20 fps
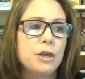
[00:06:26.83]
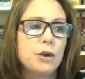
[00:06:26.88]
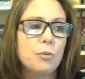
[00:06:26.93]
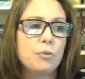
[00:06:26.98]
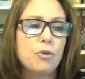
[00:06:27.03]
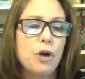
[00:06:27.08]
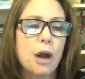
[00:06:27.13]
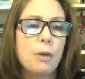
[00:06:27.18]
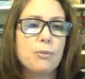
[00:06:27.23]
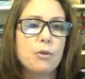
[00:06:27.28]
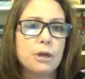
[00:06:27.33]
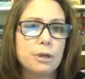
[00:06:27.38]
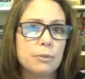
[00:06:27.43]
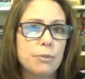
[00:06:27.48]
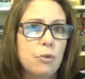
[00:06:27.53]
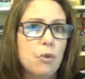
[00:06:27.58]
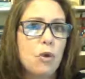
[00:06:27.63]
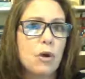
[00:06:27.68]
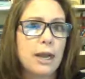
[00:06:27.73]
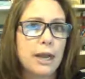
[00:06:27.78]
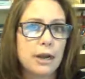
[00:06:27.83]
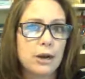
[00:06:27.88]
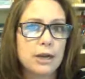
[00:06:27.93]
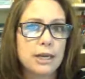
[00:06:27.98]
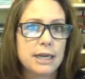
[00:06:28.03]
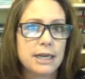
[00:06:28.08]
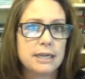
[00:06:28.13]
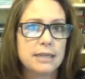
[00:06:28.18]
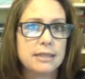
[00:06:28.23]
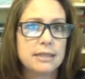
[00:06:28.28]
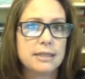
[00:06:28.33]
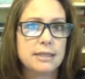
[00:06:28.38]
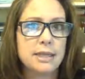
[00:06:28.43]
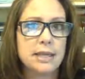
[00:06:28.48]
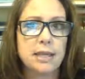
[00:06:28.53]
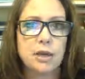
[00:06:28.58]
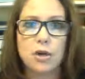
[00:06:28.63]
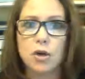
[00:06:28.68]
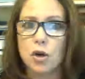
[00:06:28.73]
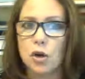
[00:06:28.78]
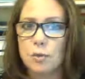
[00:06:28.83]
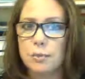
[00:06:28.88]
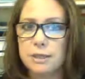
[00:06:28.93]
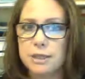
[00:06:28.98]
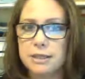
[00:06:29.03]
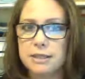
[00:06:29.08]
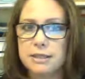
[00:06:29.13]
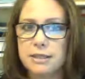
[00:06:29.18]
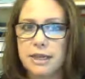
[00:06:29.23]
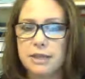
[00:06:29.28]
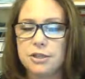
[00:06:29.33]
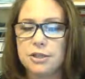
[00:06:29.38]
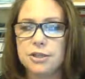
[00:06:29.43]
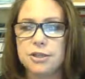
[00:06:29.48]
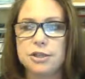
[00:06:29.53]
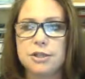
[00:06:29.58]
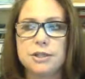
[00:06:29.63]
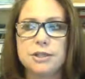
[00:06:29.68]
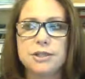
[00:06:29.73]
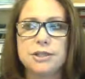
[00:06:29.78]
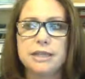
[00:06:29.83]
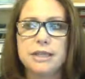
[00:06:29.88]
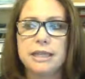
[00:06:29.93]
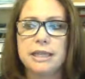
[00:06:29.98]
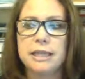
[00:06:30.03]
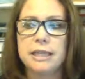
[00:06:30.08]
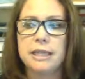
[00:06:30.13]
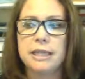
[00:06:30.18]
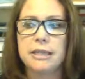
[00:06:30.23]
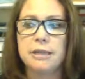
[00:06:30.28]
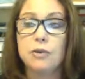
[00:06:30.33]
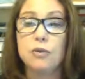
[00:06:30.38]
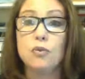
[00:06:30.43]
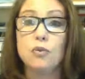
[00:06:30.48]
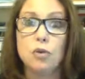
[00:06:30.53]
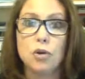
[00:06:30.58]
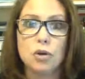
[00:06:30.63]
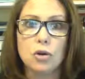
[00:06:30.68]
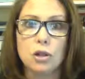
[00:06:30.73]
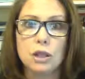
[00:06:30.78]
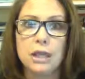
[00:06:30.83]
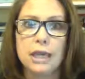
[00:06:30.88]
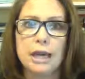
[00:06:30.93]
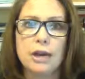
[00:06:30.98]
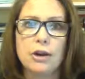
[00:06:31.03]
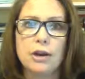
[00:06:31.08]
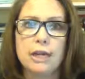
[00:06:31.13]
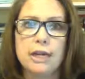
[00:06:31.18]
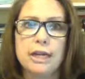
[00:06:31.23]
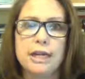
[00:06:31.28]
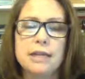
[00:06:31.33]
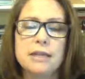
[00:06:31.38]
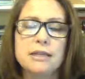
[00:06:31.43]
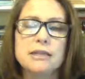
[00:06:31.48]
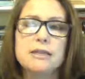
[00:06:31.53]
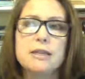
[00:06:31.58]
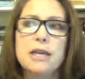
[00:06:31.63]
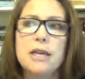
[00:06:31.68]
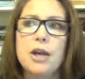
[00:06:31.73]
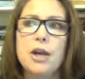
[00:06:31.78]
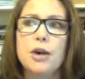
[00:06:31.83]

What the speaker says: property poor areas in urban centers, in rural areas,